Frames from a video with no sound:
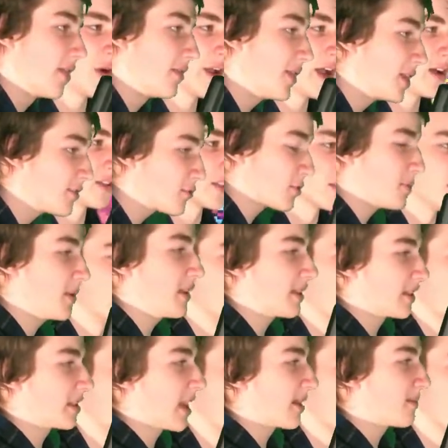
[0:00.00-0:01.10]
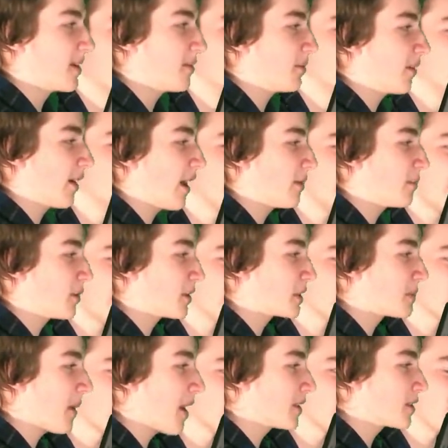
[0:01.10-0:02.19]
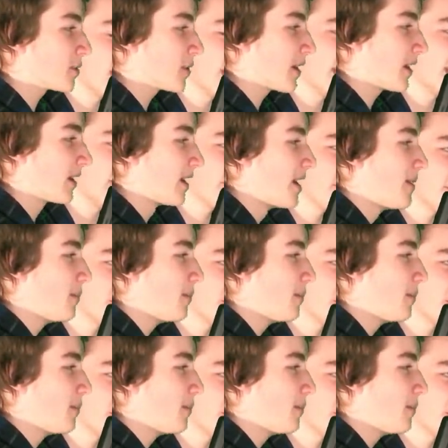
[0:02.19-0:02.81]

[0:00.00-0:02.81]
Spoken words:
this would be the segment where I'd put a sponsor in.